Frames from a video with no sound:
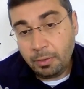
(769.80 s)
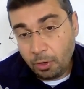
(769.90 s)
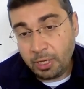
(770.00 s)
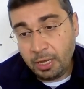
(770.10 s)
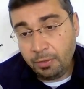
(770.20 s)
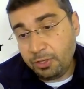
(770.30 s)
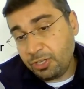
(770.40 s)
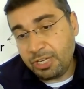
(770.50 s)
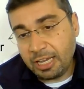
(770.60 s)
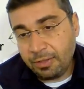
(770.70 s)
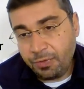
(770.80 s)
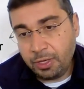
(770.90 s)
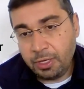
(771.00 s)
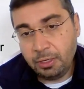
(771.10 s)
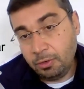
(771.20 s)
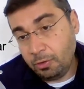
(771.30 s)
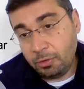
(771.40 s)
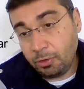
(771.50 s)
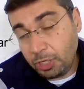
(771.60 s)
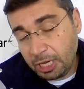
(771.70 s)
Okay, this is negative thinking,
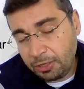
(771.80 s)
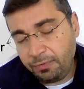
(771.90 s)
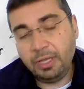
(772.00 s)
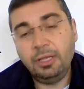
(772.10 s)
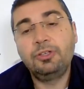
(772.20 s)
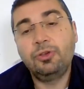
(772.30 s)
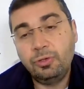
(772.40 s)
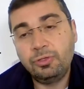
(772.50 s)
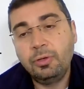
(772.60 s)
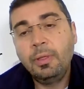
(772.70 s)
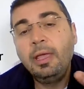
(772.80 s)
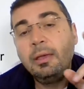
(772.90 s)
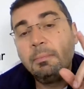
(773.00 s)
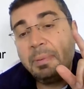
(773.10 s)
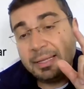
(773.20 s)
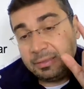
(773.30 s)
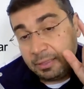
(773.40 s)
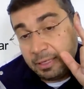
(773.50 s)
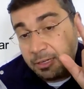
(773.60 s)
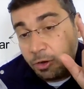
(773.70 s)
negative feelings also. But
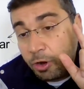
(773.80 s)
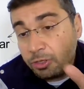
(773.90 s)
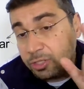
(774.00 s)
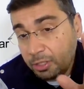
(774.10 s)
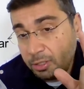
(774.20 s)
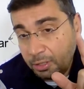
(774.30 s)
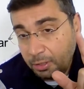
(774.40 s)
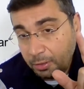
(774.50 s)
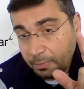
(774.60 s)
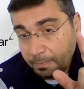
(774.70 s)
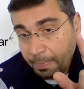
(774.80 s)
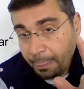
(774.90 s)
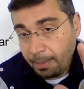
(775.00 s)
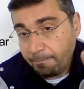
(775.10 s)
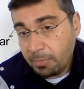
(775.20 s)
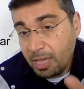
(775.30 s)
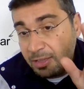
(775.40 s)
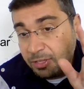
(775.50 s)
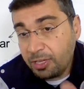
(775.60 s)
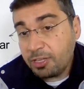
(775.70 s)
in OCD,
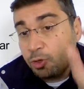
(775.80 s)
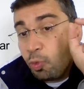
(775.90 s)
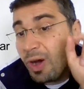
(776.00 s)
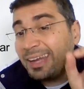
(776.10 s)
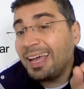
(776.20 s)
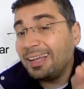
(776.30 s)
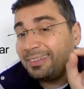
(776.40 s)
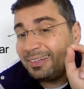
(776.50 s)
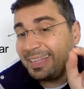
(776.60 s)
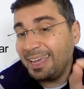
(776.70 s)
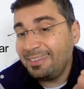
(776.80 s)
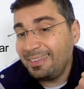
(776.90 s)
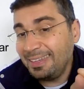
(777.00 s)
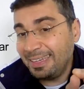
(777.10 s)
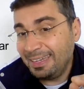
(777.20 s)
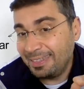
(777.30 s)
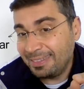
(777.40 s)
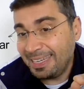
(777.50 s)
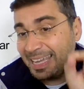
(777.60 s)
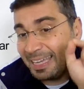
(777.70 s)
it is 180
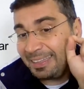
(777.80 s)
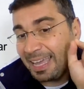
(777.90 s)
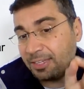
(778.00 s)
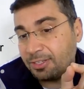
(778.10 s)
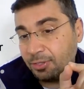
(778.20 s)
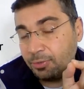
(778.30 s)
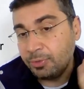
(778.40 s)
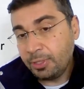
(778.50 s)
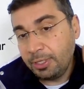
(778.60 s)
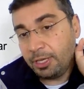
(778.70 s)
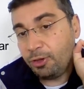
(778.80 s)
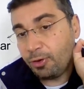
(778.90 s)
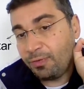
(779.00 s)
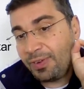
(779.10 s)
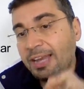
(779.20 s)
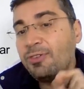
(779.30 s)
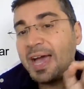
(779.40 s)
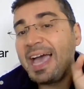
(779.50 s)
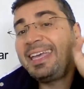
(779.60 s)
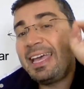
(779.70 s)
degrees. It attacks you in your
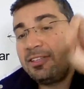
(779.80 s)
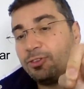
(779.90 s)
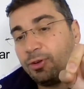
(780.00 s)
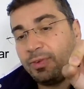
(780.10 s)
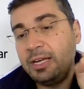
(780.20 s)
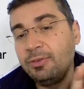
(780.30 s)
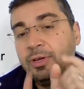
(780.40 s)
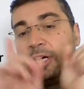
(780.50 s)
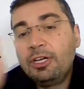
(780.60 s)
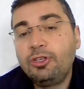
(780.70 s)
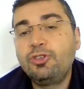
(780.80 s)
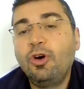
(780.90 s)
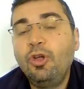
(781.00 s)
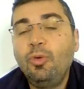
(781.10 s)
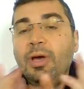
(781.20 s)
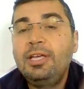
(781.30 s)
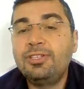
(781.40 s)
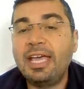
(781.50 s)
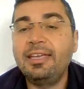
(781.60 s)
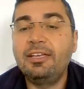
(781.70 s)
value, against your value. It is
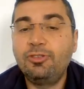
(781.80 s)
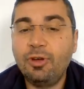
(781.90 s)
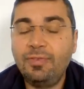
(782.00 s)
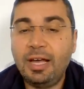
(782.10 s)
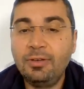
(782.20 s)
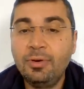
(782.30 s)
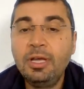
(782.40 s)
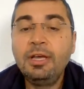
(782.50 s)
always against your value.